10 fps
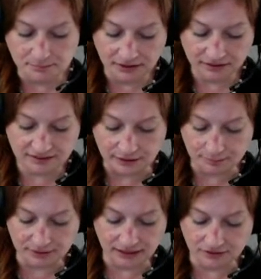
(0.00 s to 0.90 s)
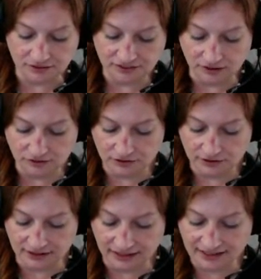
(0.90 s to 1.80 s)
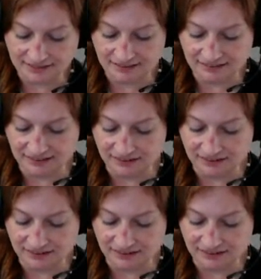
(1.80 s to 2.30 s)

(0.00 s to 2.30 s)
military planners held during the late 60s